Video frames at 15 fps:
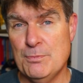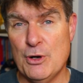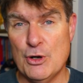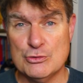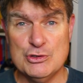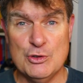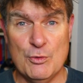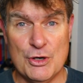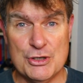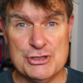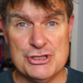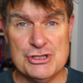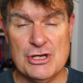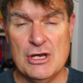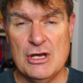Blog to
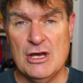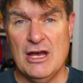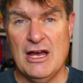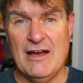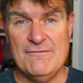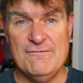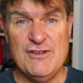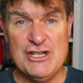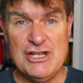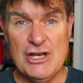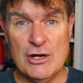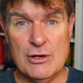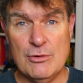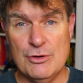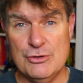Watch
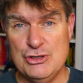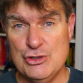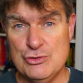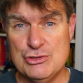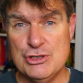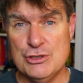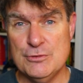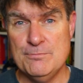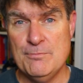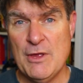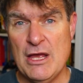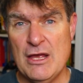video on YouTube.